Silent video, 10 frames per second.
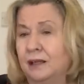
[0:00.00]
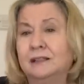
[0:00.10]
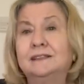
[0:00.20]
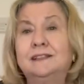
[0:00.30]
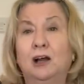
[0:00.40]

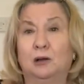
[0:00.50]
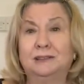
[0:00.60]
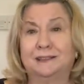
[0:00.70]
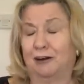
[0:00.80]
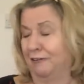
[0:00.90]
So
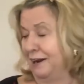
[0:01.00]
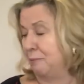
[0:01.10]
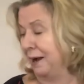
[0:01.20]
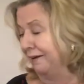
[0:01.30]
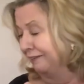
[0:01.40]
sorry
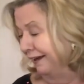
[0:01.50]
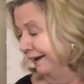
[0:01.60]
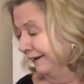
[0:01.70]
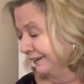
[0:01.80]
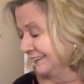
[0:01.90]
about that.
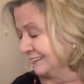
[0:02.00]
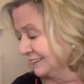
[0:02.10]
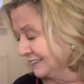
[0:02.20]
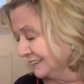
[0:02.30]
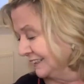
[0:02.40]

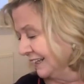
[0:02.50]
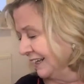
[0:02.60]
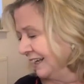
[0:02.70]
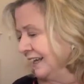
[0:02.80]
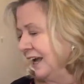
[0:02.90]

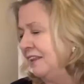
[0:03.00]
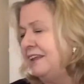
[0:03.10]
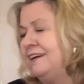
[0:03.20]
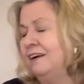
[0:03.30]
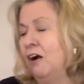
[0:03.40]
And
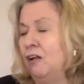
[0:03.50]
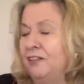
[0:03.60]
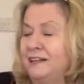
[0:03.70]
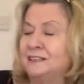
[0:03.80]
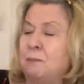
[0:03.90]
then I got
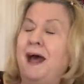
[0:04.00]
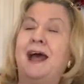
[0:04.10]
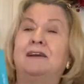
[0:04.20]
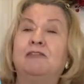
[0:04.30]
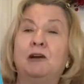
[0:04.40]
this
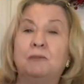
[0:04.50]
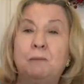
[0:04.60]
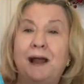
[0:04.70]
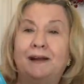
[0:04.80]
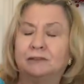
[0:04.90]
pen from the
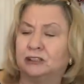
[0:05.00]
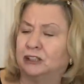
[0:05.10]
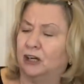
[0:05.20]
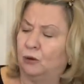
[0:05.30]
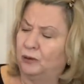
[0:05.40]
pound
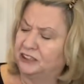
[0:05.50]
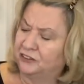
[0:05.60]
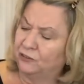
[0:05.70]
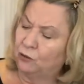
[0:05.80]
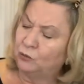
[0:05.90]
shop, which I
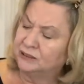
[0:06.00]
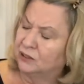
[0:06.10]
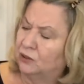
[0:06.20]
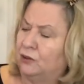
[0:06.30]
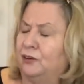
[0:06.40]
thought was
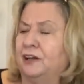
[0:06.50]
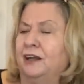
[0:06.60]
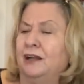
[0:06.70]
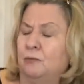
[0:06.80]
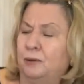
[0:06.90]
good
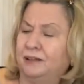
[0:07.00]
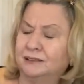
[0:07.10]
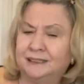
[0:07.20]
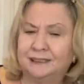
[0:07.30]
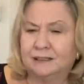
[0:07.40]

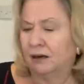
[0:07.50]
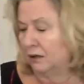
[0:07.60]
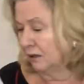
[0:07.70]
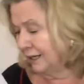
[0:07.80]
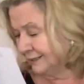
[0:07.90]
because it's
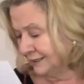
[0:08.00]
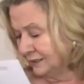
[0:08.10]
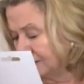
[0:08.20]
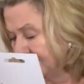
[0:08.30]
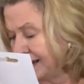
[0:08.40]
got glasses
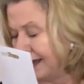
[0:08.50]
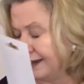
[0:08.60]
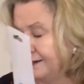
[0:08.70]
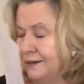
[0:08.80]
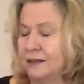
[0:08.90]
on
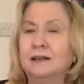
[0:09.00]
again.